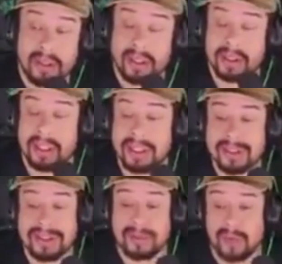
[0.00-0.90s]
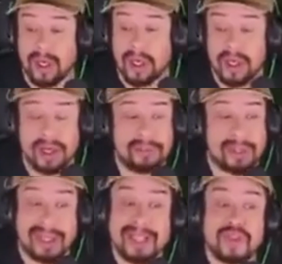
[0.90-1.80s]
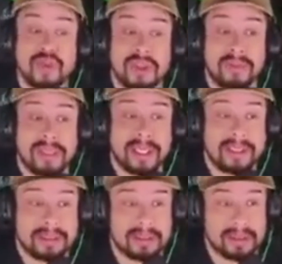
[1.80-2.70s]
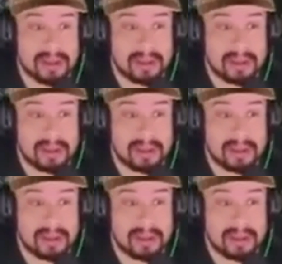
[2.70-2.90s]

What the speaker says: And then he said, what? And I'm like, I got you something nice.